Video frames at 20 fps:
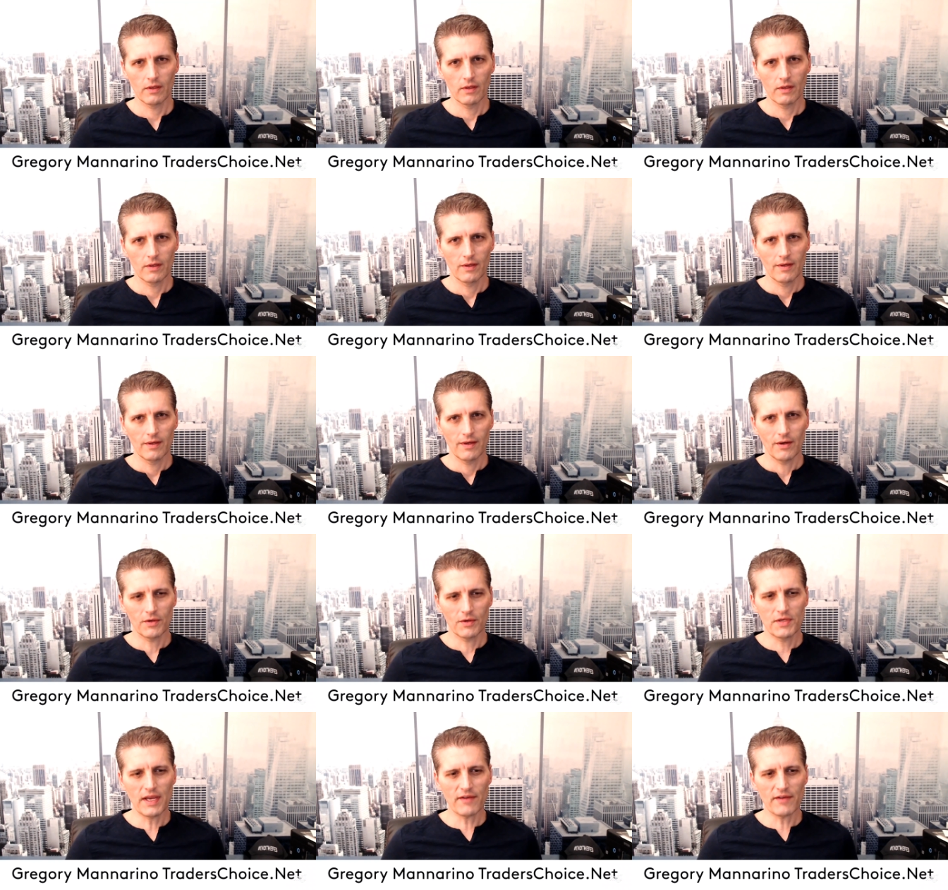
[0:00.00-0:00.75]
Okay,
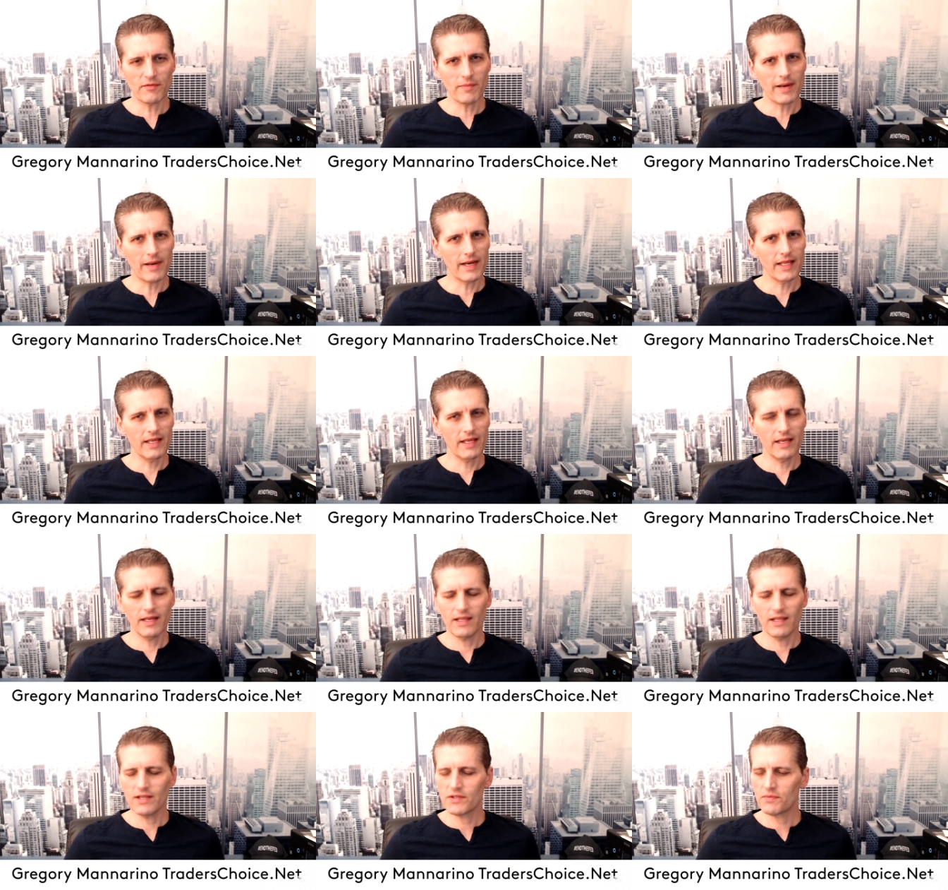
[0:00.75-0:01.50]
everybody, it is
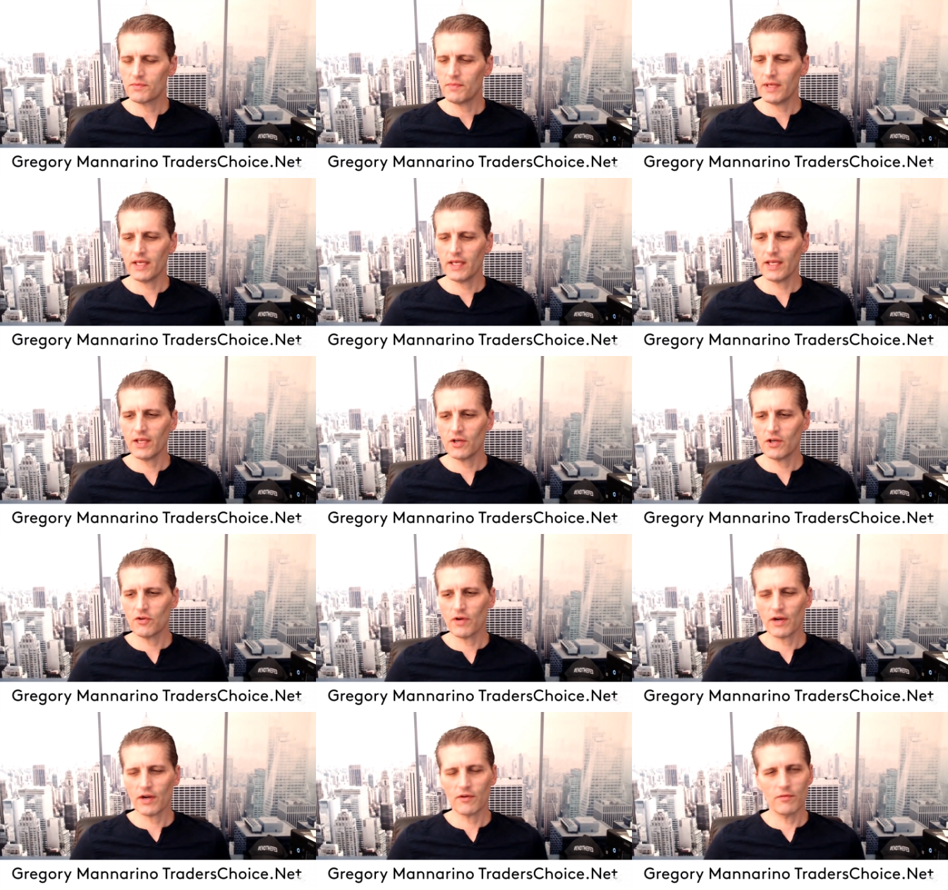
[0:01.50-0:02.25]
me,
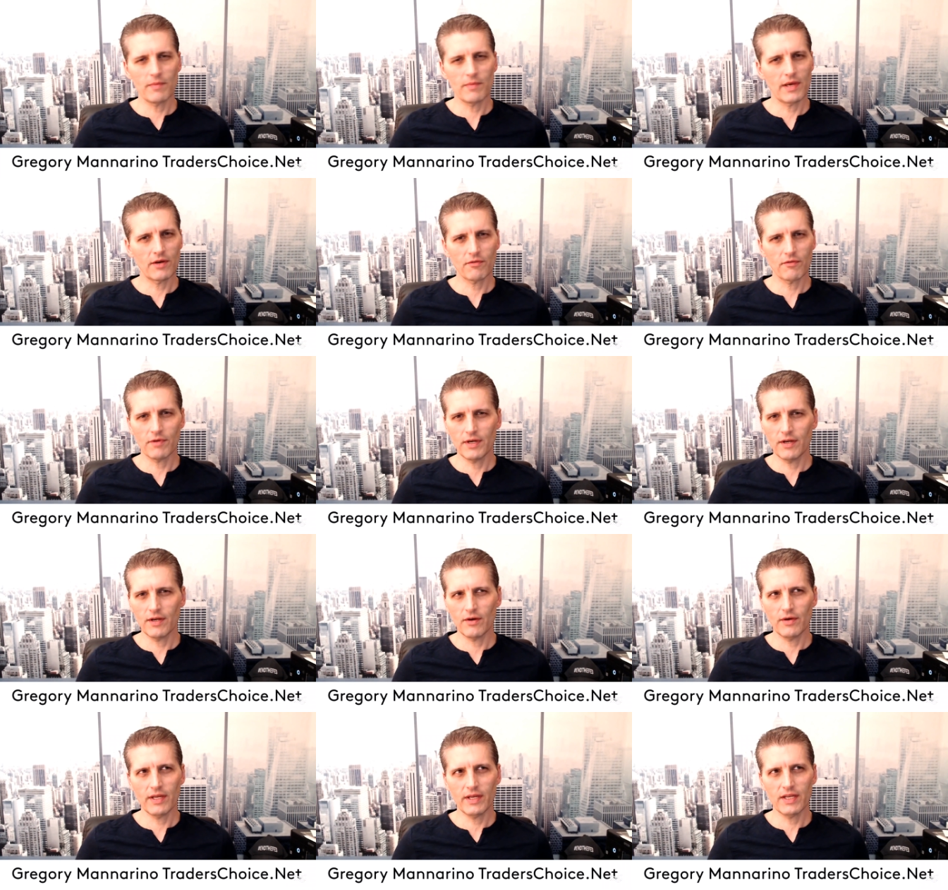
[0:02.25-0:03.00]
Gregory Mannarino. It
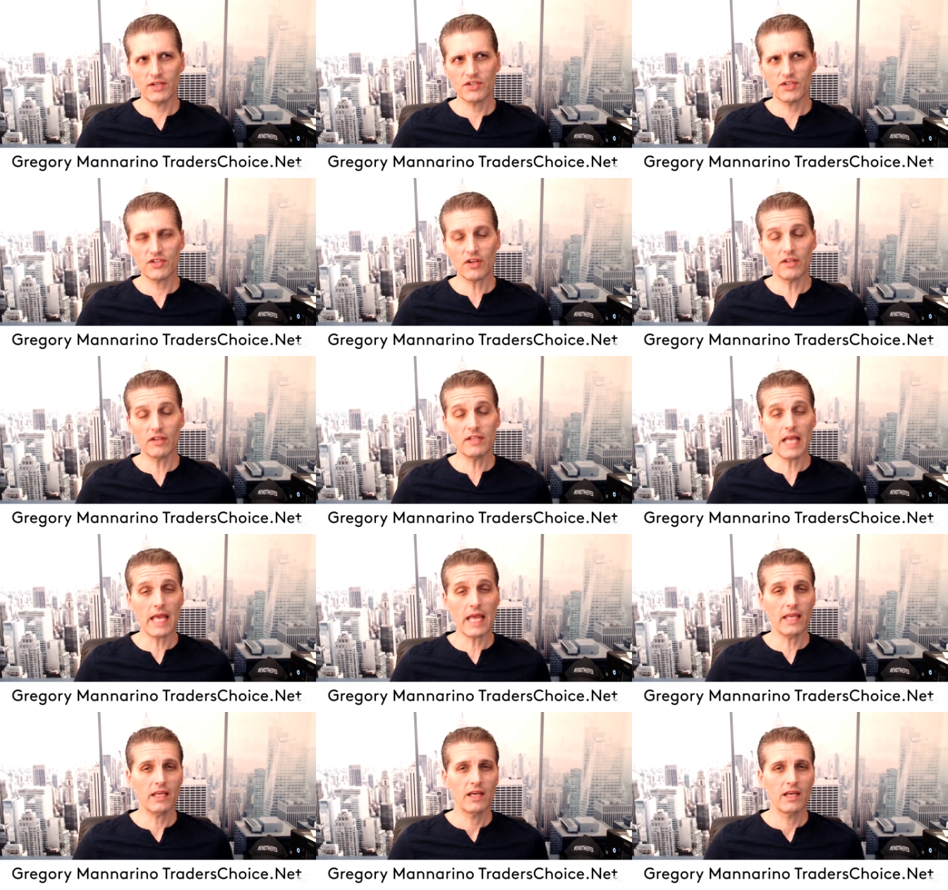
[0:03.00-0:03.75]
is Sunday,
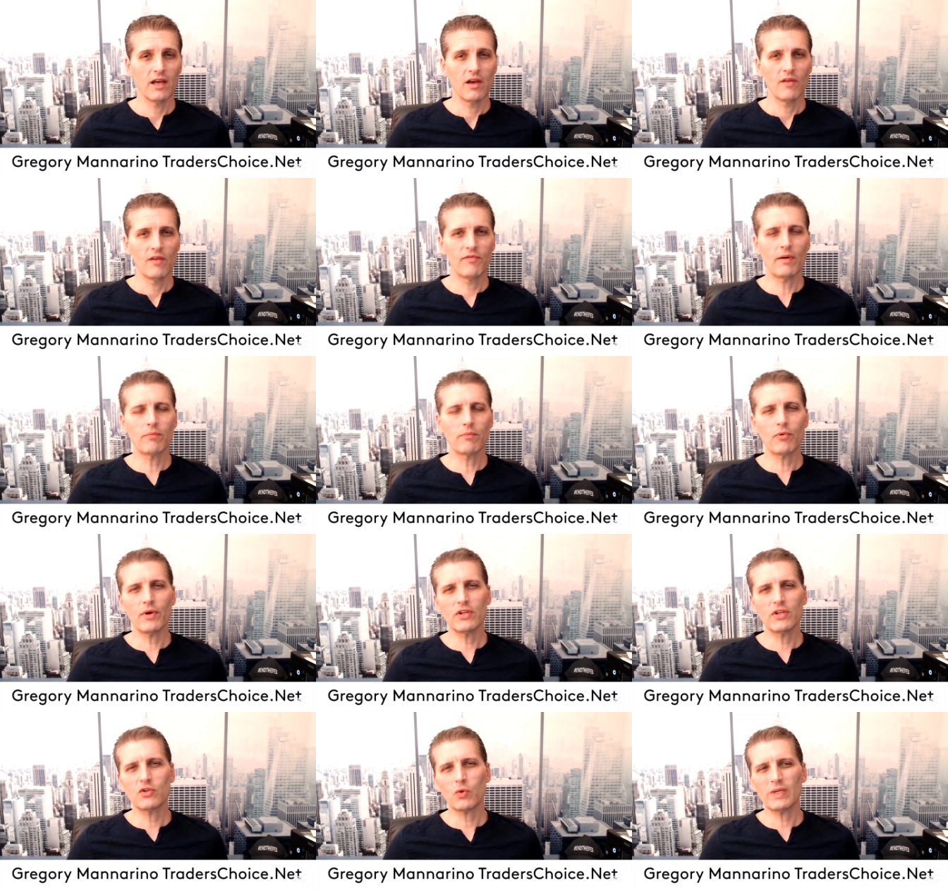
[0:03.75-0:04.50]
February
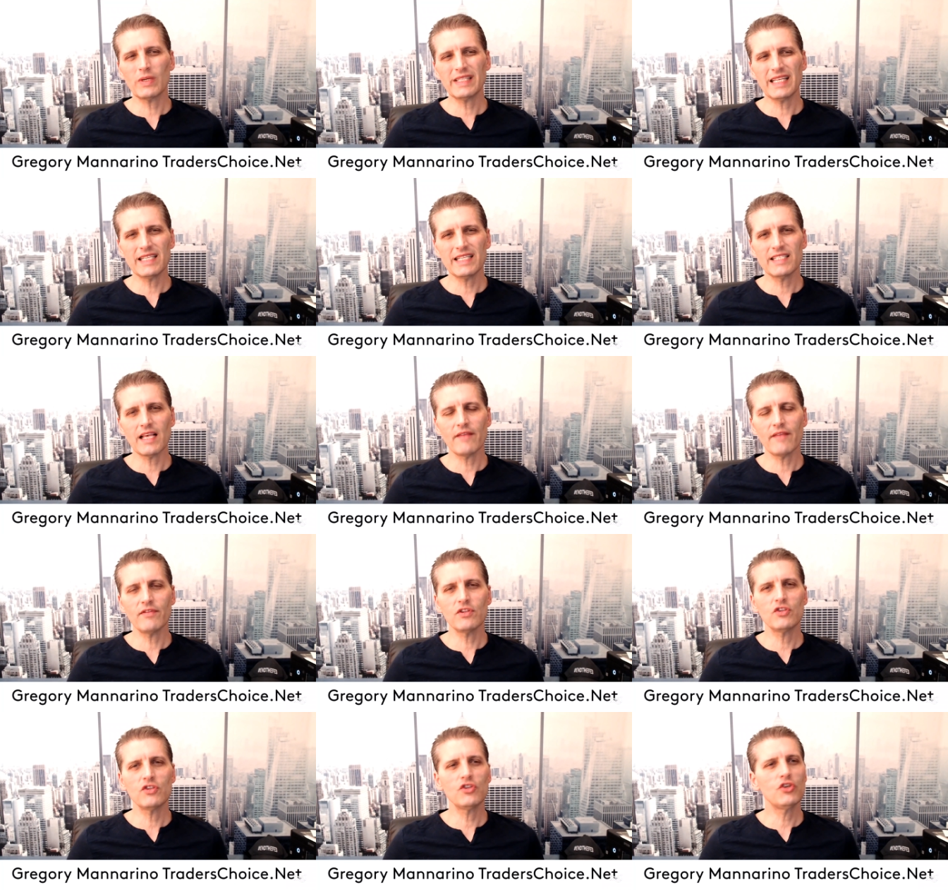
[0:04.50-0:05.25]
27,
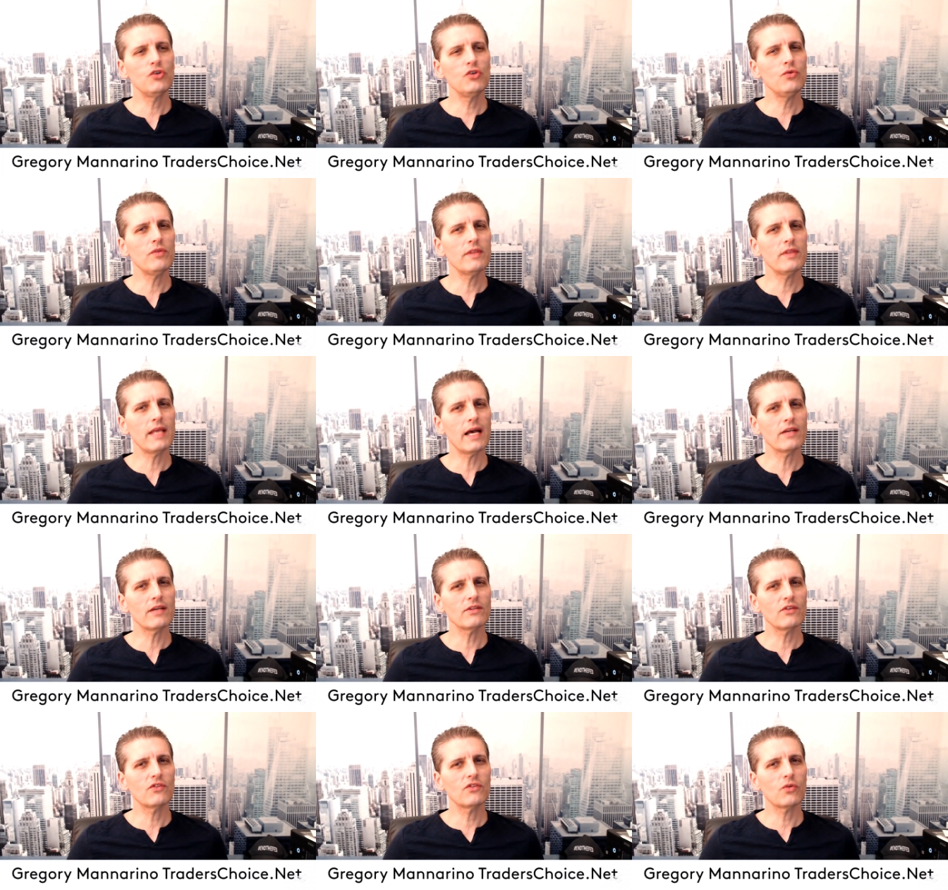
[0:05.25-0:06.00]

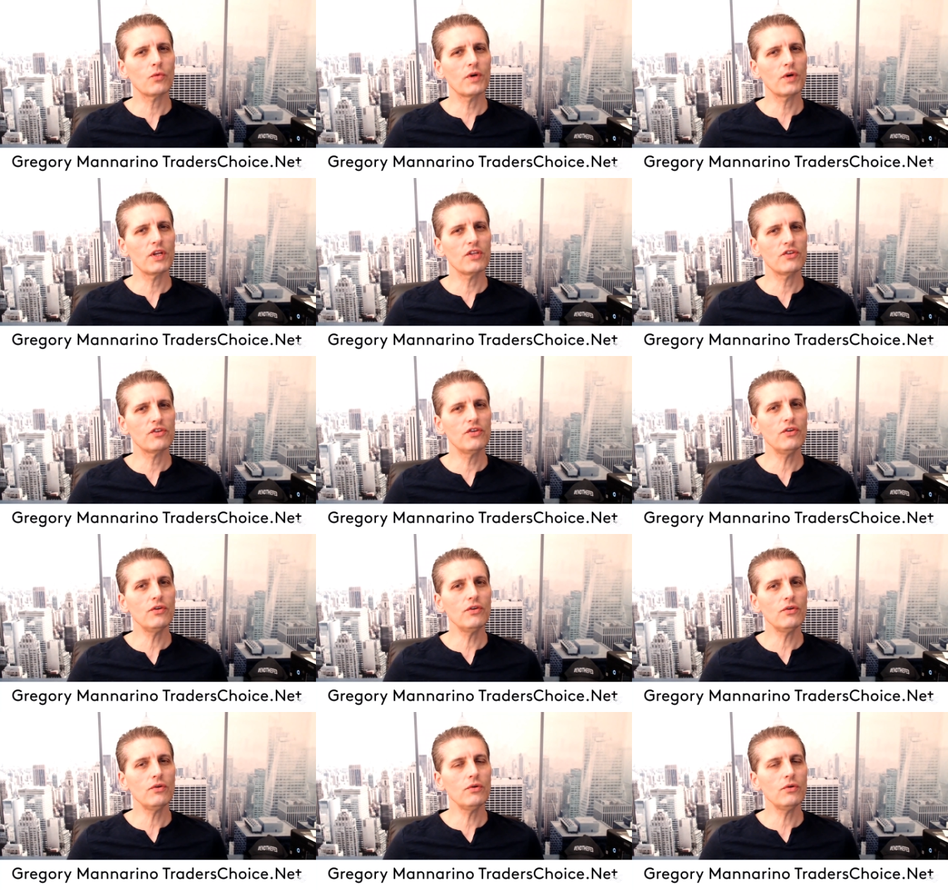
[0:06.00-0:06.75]

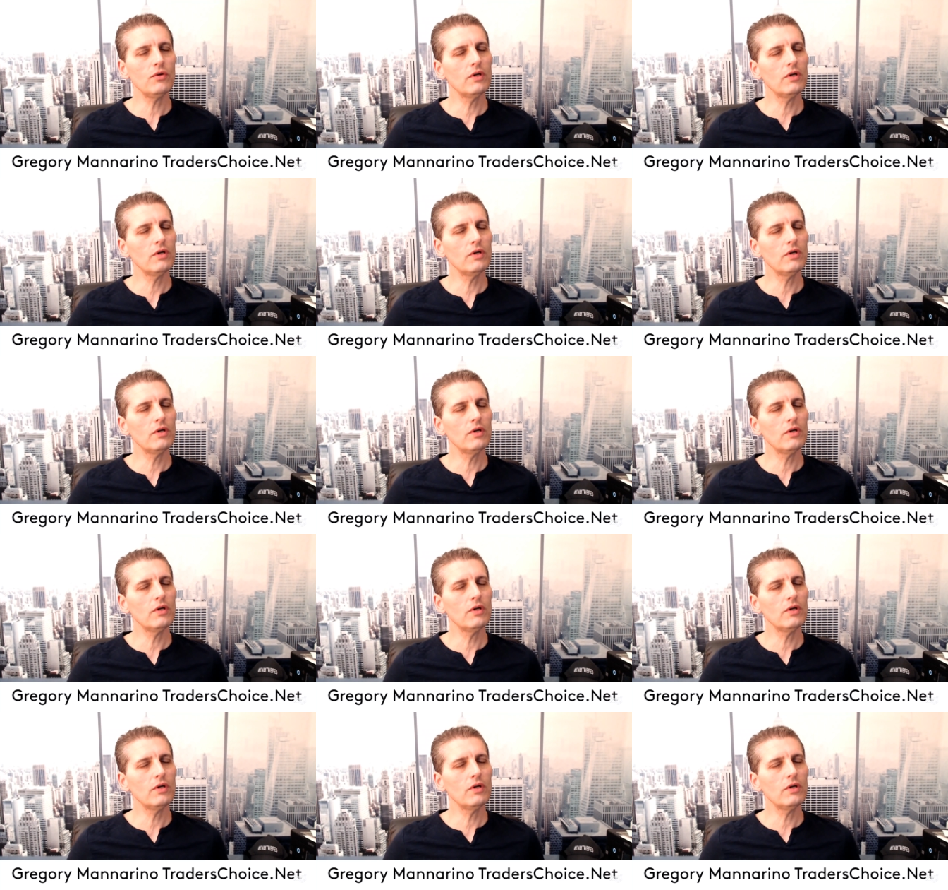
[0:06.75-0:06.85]
2022.